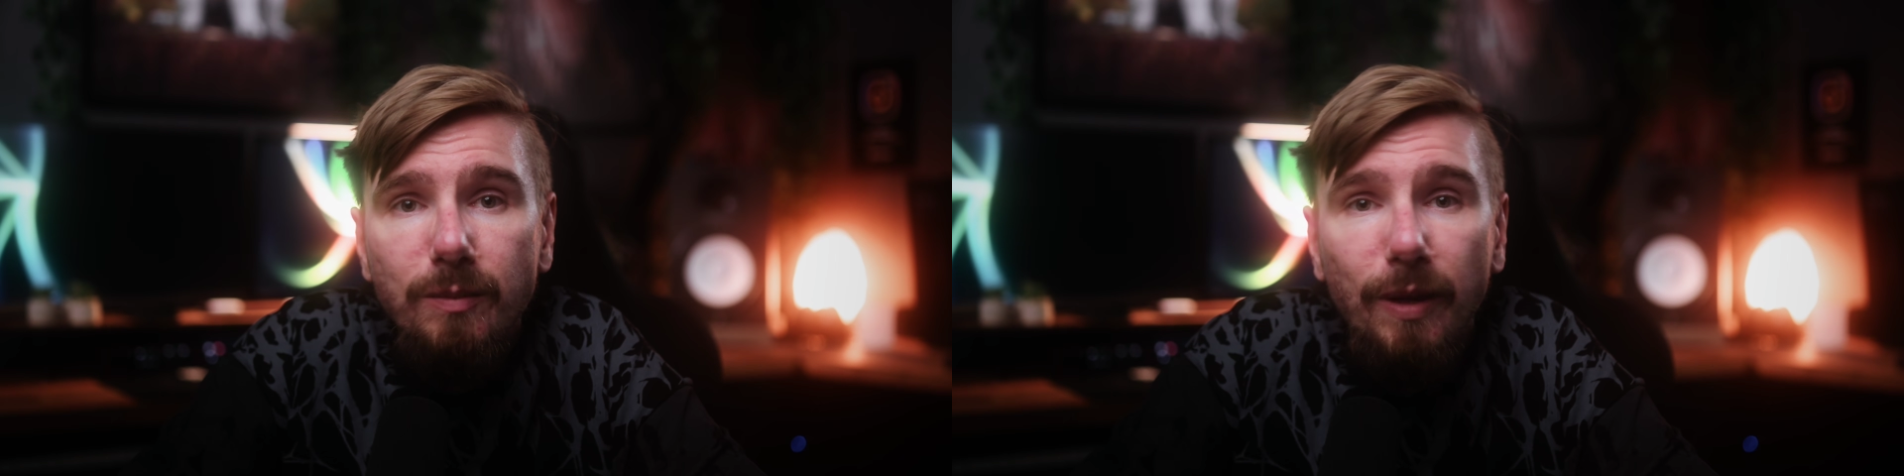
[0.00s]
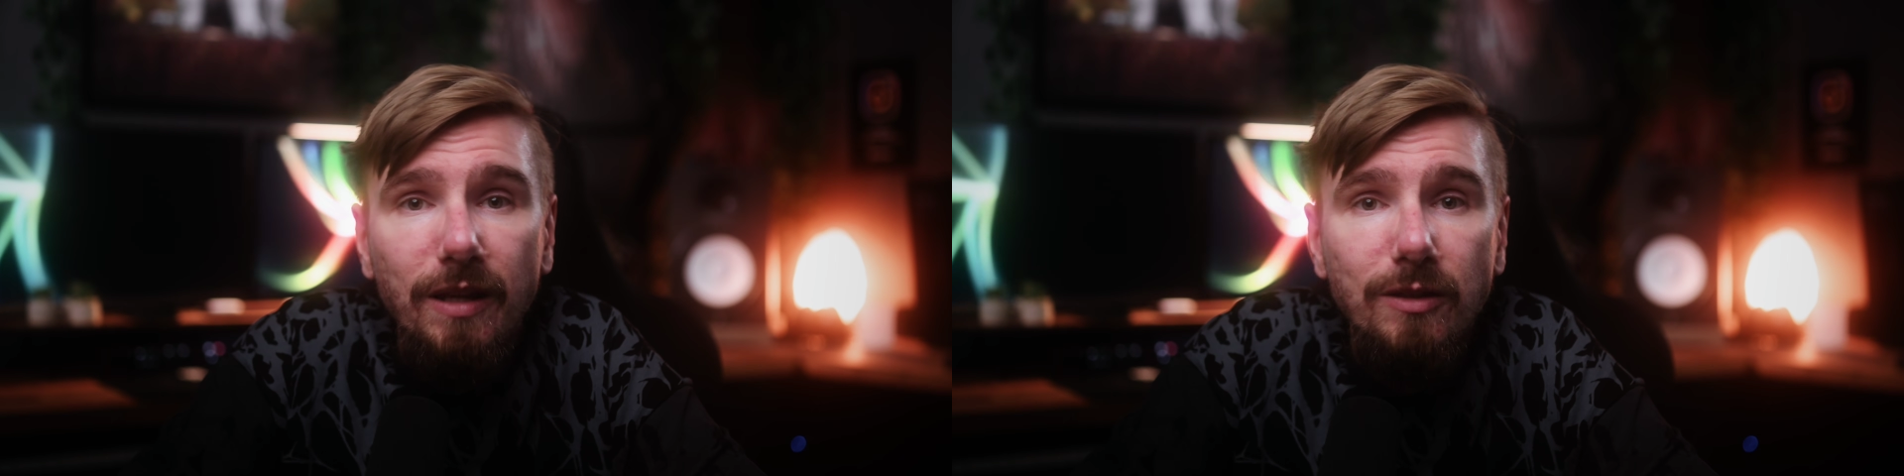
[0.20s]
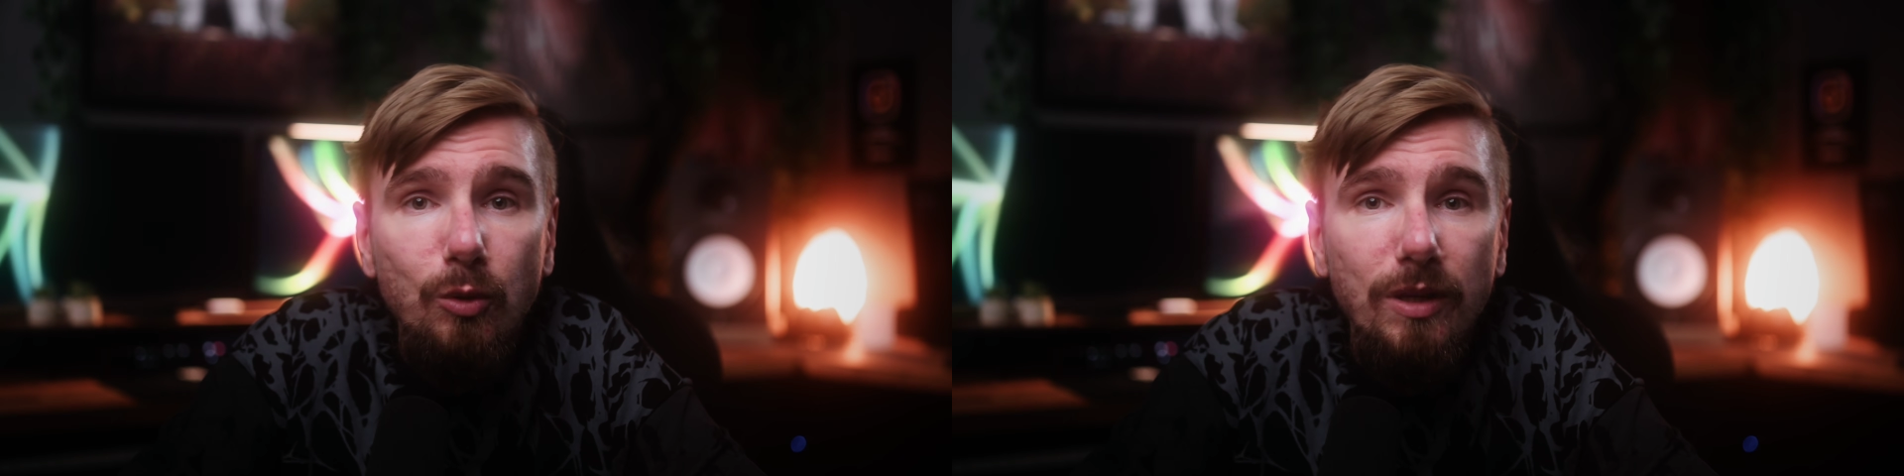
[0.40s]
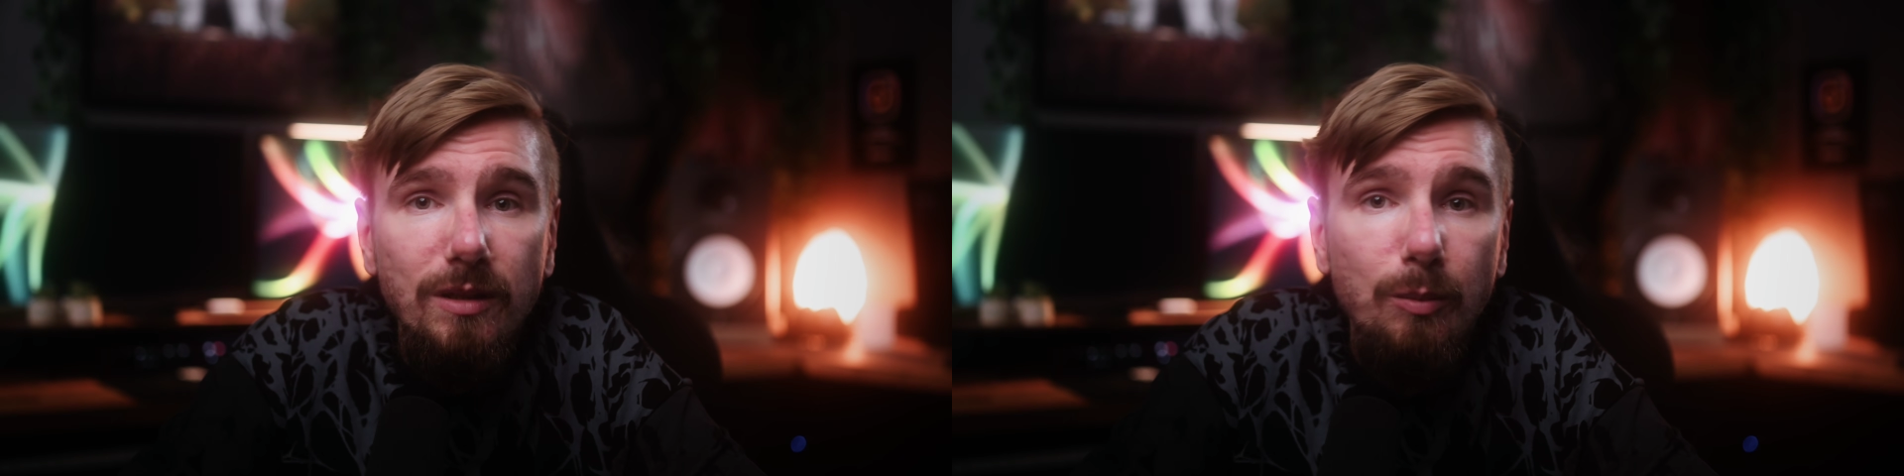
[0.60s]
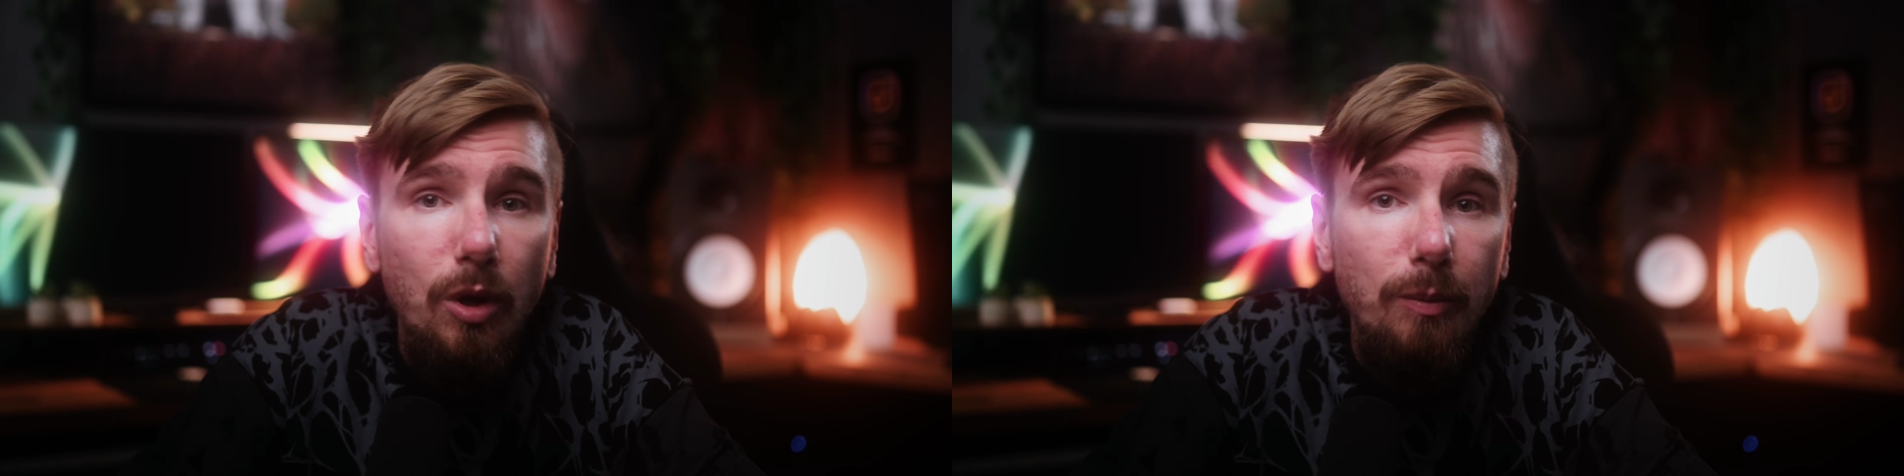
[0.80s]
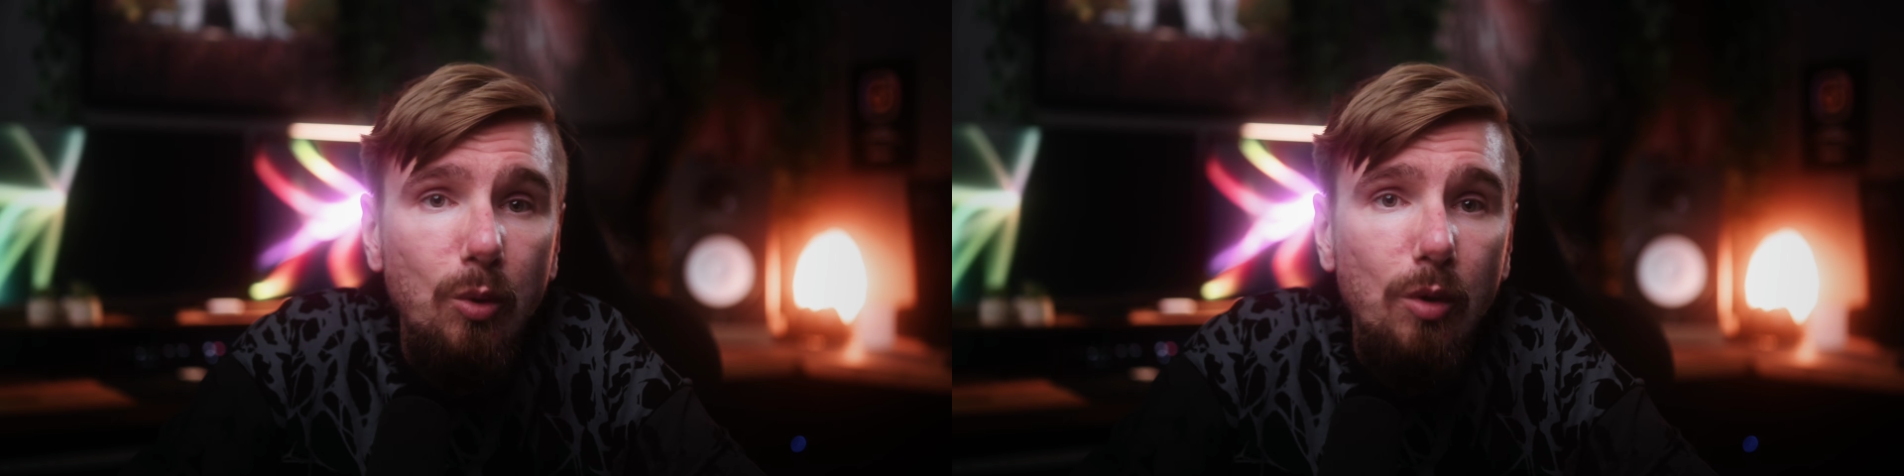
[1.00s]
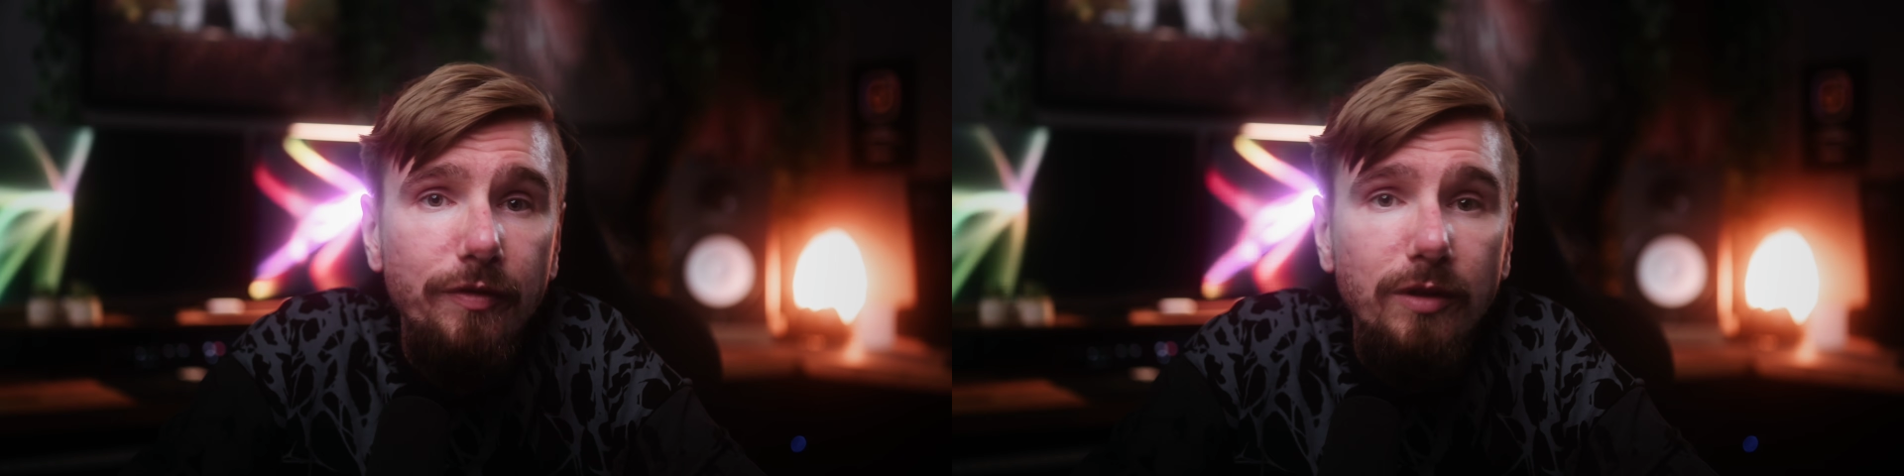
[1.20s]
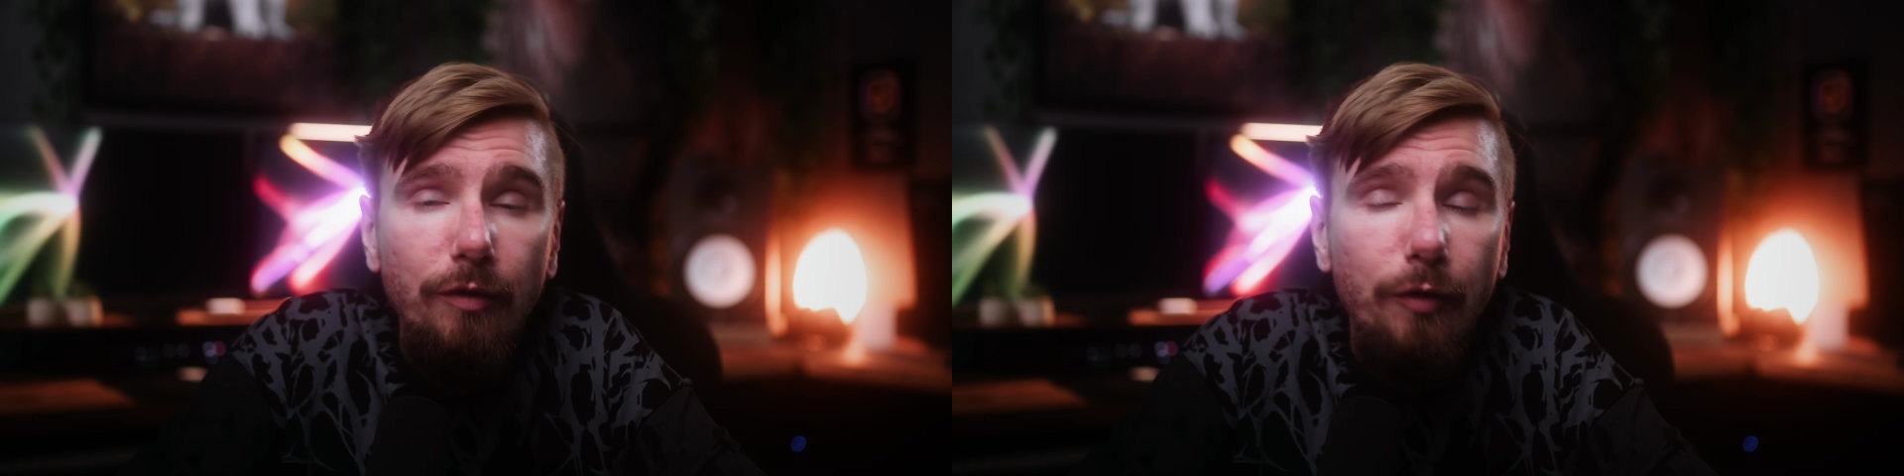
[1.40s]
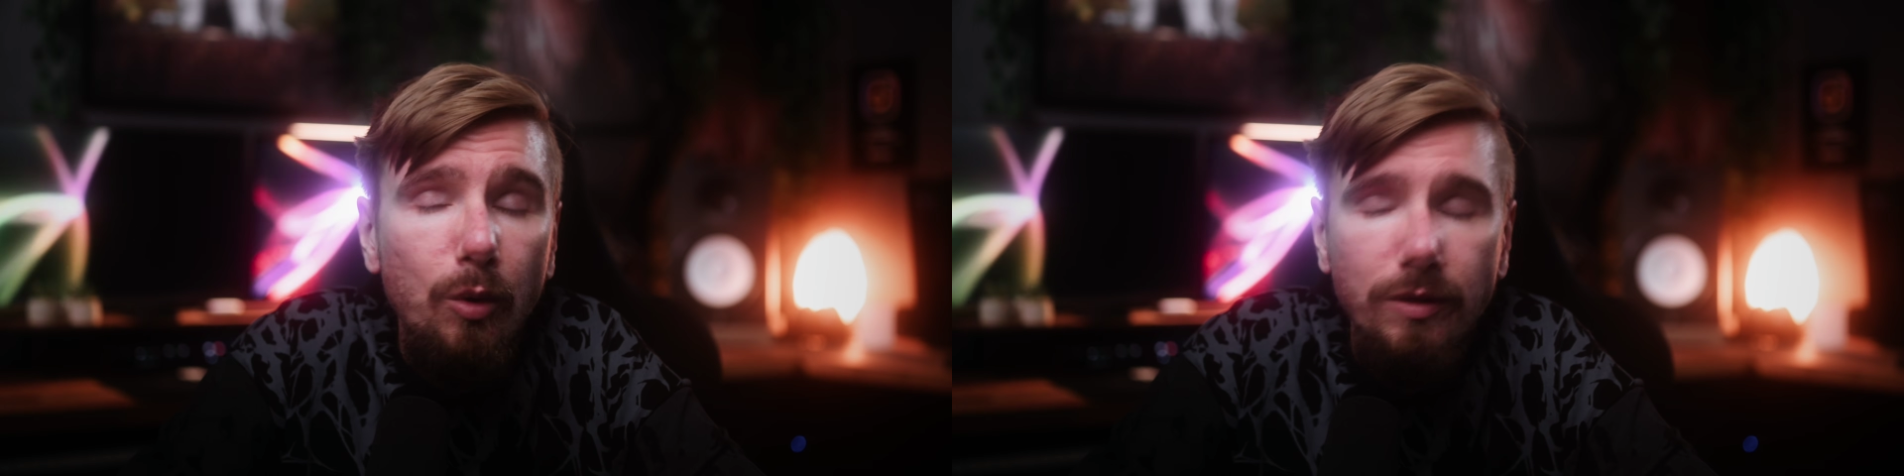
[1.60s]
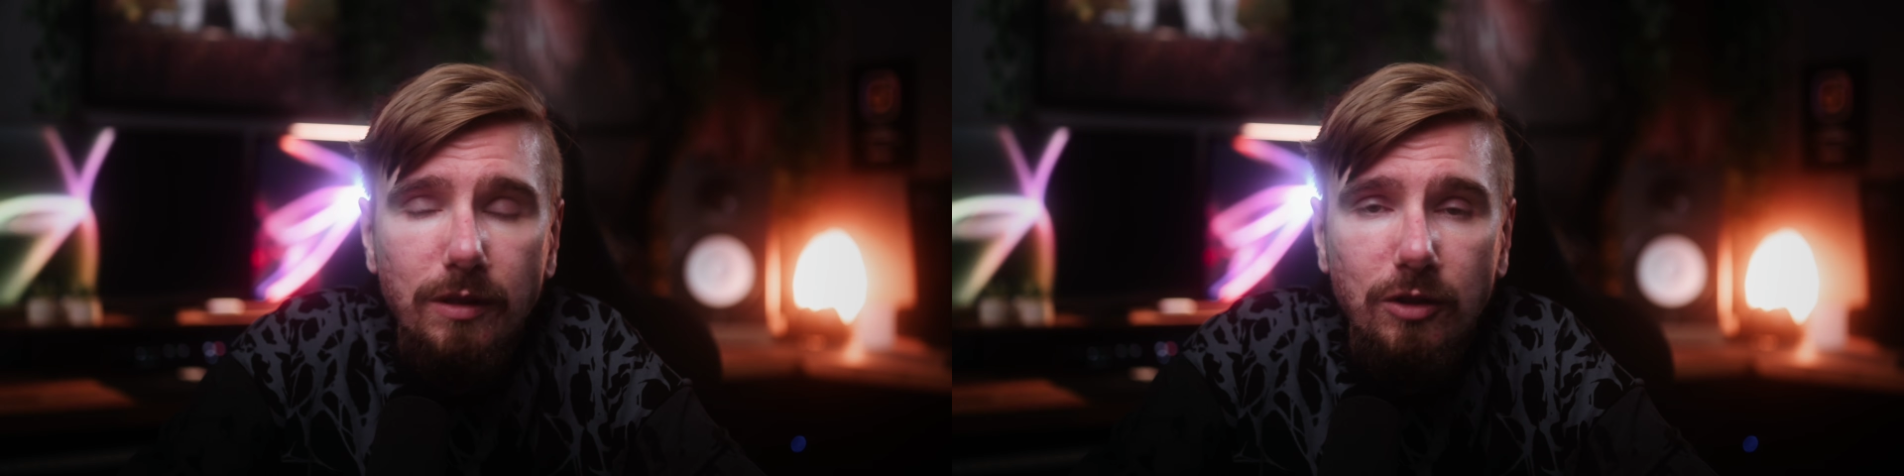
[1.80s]
but as soon as the bird moves, your
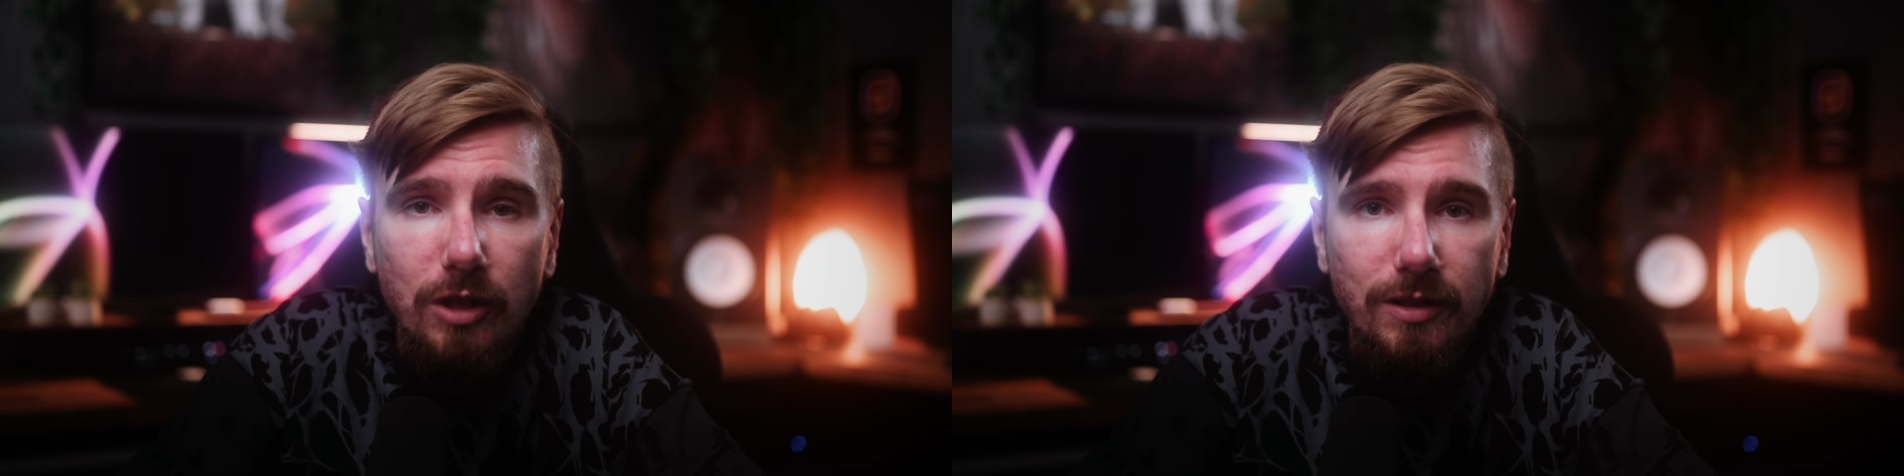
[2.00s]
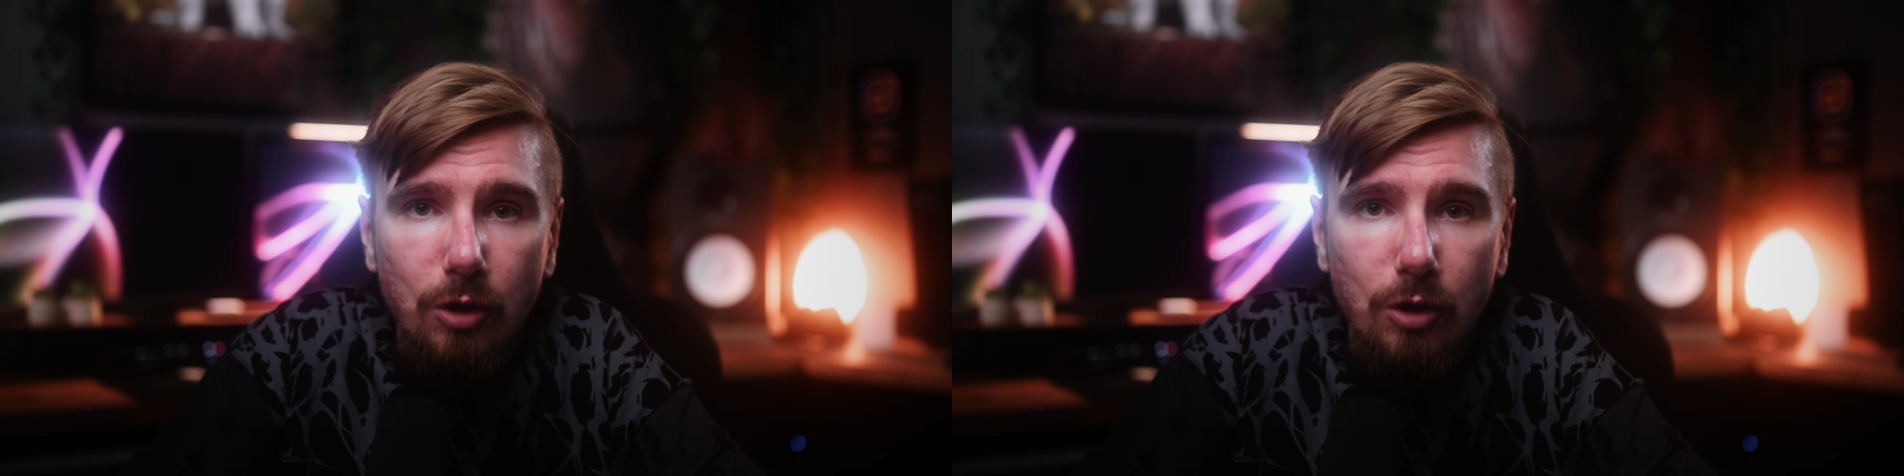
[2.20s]
focus is just